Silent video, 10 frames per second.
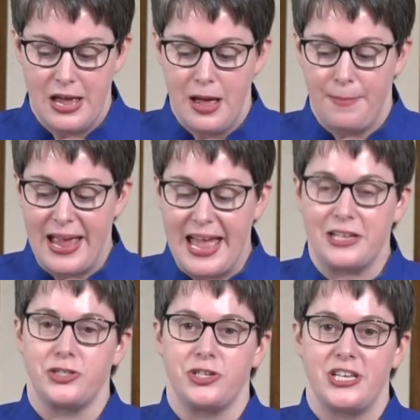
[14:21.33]
by
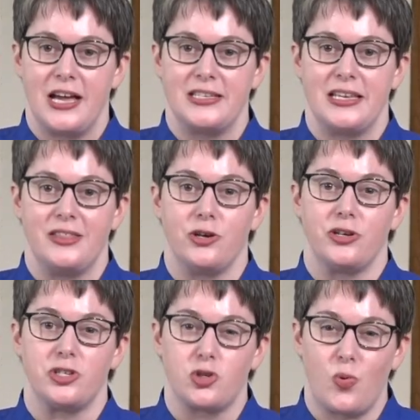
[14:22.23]
exercising their
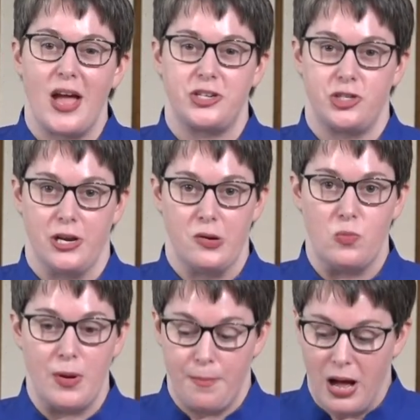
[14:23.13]
discretion
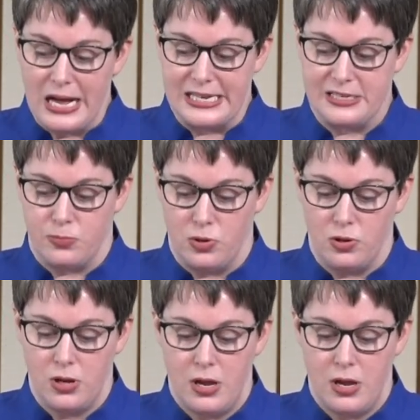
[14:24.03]
when possible,